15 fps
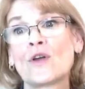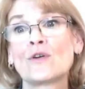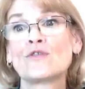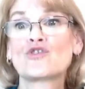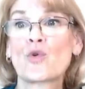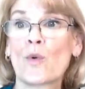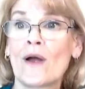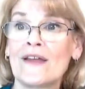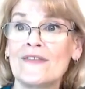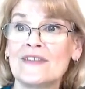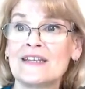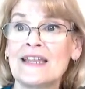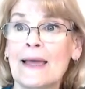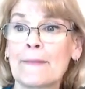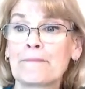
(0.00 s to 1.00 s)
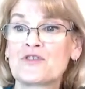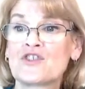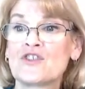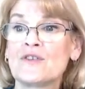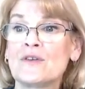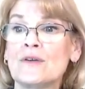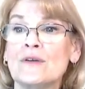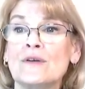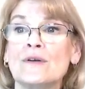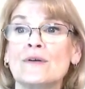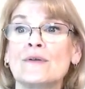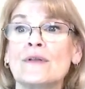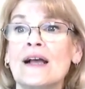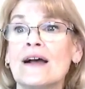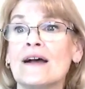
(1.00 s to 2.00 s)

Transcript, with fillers: Node trying the Neptune,